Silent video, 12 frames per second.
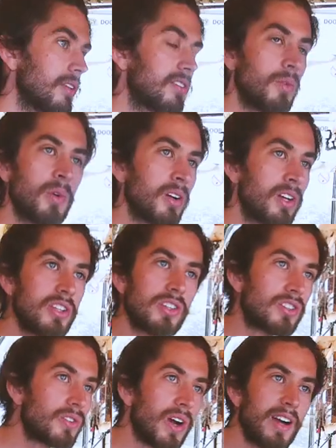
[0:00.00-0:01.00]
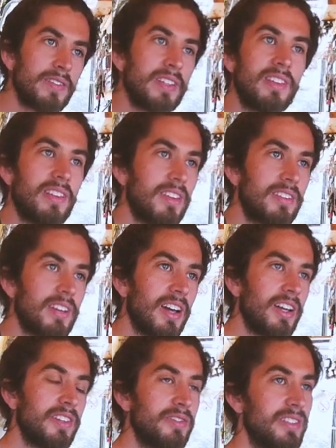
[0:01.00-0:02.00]
Someone can just drive into the
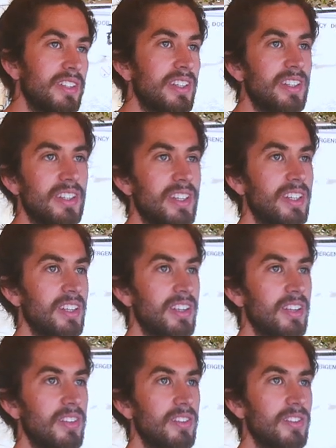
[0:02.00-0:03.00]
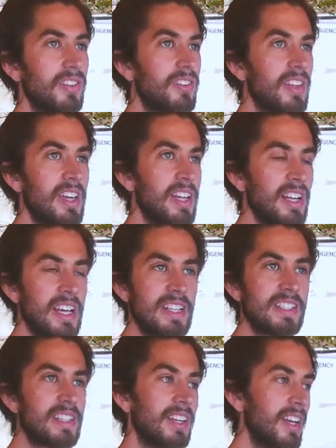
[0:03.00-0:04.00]
side of you, just in an
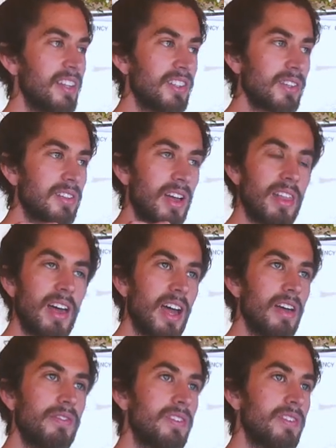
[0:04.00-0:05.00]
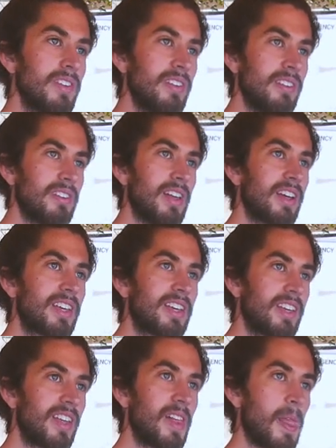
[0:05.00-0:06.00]
instant, and just like that, everything is like,